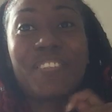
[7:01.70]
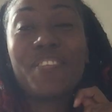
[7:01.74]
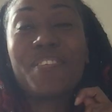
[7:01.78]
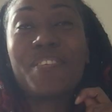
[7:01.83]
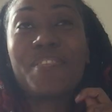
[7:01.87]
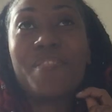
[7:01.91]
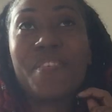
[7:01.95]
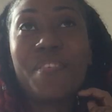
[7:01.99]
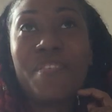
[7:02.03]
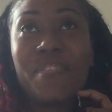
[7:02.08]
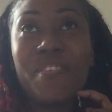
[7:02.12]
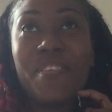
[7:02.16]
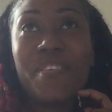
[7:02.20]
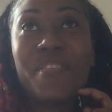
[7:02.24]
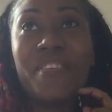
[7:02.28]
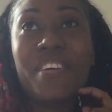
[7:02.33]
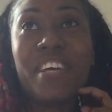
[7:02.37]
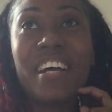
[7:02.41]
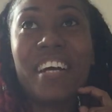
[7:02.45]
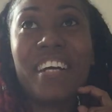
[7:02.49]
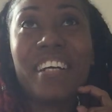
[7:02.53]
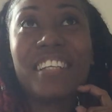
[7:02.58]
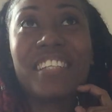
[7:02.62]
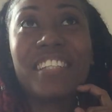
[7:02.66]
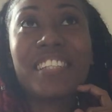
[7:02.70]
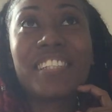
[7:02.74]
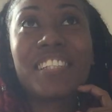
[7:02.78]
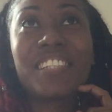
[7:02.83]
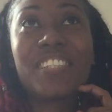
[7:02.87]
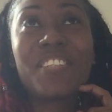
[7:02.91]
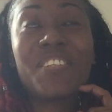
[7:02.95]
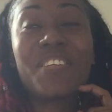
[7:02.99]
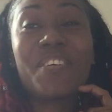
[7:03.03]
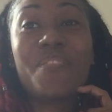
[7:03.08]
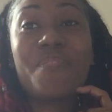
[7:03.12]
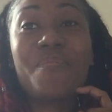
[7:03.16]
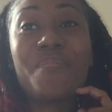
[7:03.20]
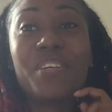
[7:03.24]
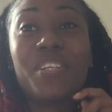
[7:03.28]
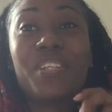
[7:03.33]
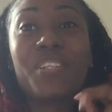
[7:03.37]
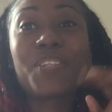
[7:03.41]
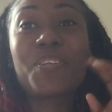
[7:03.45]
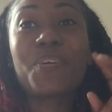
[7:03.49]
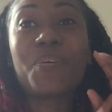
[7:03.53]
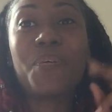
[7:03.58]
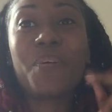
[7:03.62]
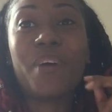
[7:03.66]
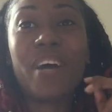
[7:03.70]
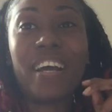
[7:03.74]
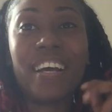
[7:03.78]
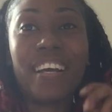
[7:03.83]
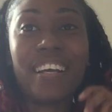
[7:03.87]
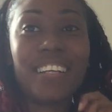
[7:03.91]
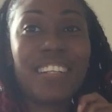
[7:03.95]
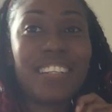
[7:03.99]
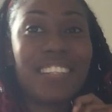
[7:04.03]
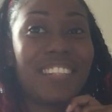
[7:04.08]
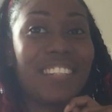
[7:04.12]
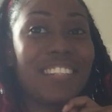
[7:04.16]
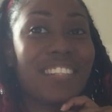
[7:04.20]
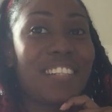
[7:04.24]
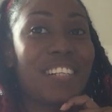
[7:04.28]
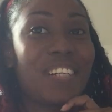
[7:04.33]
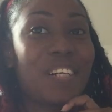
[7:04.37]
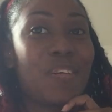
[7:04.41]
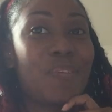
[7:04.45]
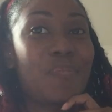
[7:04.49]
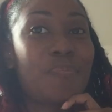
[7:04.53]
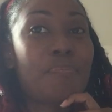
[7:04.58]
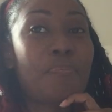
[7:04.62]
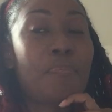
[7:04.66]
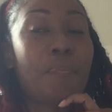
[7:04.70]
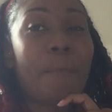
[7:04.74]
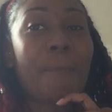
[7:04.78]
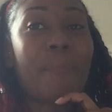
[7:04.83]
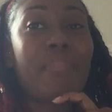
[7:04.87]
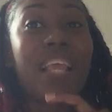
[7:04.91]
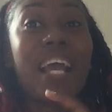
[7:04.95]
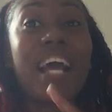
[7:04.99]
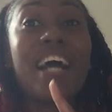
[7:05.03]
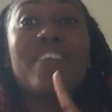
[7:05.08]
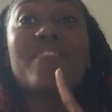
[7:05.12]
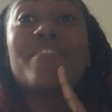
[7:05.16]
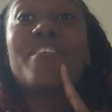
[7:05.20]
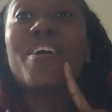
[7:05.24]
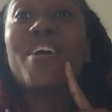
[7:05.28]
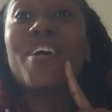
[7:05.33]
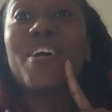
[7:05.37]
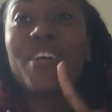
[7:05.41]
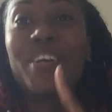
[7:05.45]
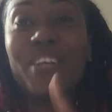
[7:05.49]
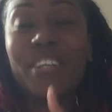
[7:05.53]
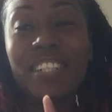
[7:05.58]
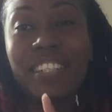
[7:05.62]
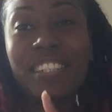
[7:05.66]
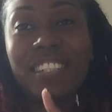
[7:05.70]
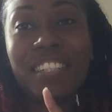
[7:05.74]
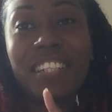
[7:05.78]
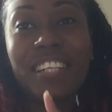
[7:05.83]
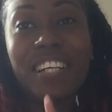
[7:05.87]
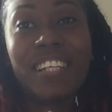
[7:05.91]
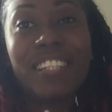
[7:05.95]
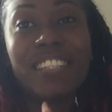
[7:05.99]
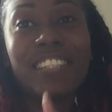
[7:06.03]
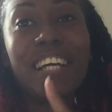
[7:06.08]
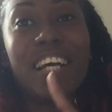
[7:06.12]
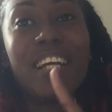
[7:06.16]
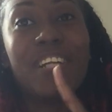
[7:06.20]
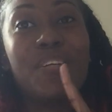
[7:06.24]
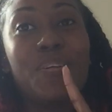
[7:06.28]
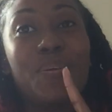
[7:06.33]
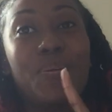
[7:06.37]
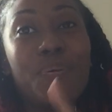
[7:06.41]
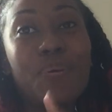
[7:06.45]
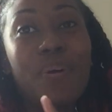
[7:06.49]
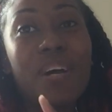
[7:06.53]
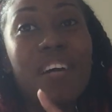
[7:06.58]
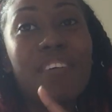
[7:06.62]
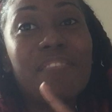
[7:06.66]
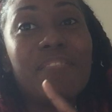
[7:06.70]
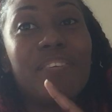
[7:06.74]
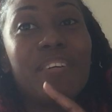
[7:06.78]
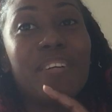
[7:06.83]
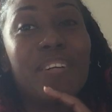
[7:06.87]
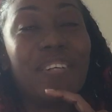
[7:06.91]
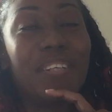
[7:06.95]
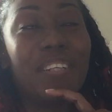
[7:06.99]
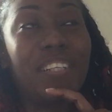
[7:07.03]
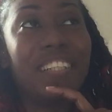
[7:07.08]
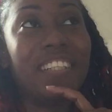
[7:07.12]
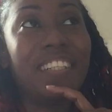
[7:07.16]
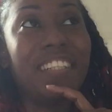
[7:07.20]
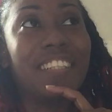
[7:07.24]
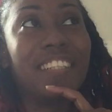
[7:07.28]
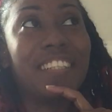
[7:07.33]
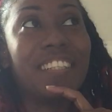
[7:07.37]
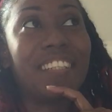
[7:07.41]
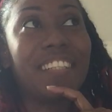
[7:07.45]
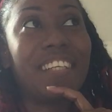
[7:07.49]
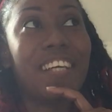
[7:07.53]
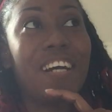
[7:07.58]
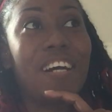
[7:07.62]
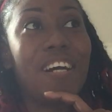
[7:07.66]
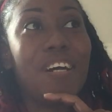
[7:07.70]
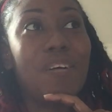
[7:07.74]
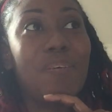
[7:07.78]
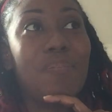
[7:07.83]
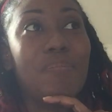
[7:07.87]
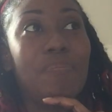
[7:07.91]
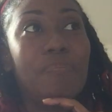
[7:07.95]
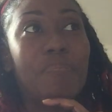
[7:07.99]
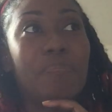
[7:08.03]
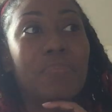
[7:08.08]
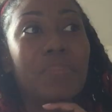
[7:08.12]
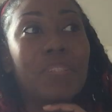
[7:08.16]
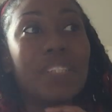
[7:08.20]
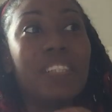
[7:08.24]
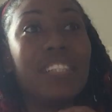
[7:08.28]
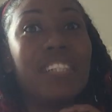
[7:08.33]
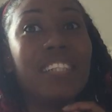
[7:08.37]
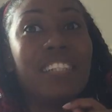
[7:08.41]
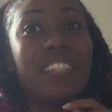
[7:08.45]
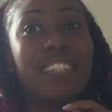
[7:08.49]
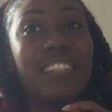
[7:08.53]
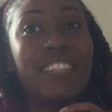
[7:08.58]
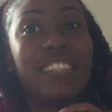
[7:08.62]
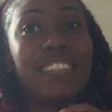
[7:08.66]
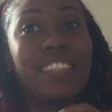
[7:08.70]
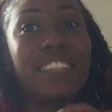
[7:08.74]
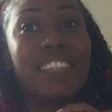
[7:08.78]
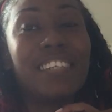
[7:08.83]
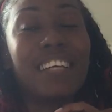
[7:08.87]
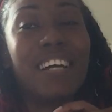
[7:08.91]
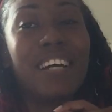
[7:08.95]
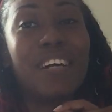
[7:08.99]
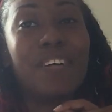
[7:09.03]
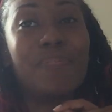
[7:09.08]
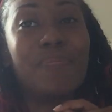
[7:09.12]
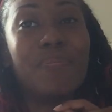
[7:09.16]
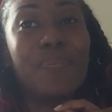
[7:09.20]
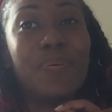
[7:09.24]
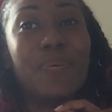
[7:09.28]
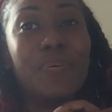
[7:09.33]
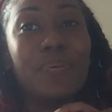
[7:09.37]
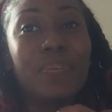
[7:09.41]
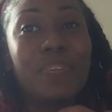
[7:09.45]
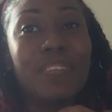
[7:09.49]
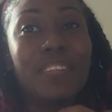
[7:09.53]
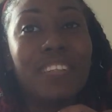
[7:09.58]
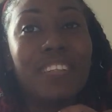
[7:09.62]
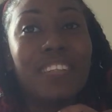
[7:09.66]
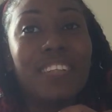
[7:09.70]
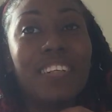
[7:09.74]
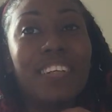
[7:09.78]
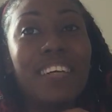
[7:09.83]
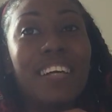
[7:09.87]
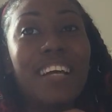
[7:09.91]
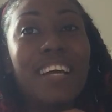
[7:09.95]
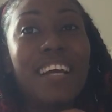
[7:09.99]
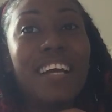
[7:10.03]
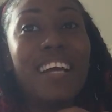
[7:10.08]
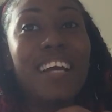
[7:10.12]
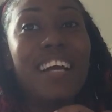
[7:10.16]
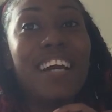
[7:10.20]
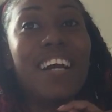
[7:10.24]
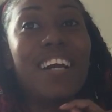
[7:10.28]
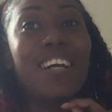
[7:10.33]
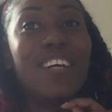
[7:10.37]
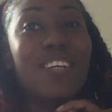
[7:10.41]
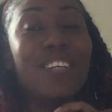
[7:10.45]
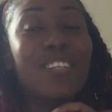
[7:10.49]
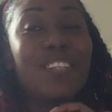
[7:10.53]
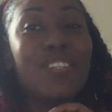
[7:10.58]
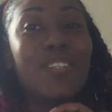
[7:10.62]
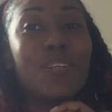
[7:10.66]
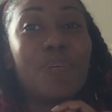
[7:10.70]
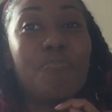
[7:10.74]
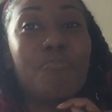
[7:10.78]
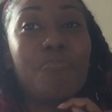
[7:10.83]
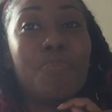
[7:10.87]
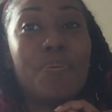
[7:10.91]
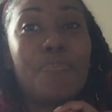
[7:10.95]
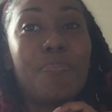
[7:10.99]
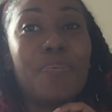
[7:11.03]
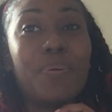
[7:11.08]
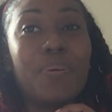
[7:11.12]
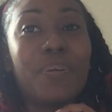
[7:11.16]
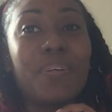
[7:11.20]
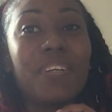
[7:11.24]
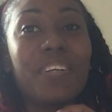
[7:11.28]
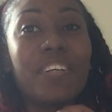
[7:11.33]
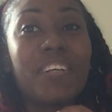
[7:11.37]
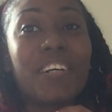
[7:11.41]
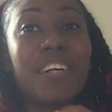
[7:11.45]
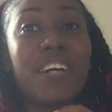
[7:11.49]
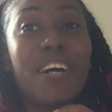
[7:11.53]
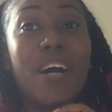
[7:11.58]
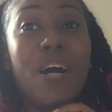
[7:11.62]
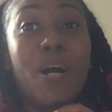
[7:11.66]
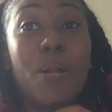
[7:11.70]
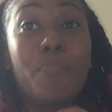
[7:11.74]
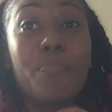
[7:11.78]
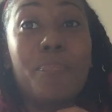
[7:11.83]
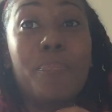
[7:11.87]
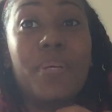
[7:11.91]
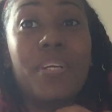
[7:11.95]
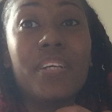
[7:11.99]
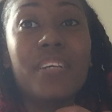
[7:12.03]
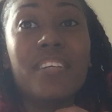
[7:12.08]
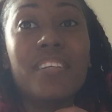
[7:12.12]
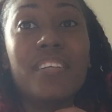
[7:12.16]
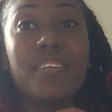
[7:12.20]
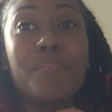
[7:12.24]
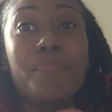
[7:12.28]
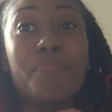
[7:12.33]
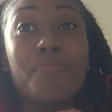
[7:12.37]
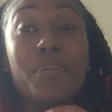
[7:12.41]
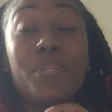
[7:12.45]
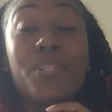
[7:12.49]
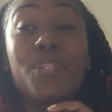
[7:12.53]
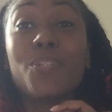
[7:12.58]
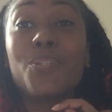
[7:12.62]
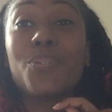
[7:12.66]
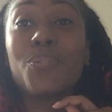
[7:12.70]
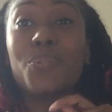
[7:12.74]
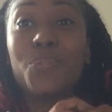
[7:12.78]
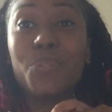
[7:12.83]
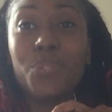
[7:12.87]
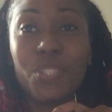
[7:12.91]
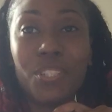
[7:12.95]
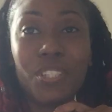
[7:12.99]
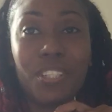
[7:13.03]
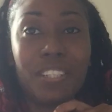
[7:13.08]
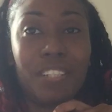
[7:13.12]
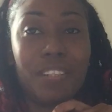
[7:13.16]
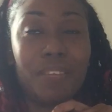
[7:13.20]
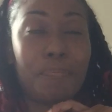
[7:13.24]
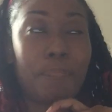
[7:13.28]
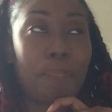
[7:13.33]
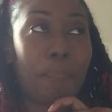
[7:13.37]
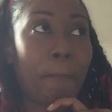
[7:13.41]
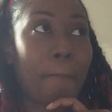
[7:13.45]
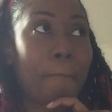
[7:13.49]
would remember me as Miss Quiet. I've heard, because I know I've heard it since I'm older. I heard some people call me Miss Tushy,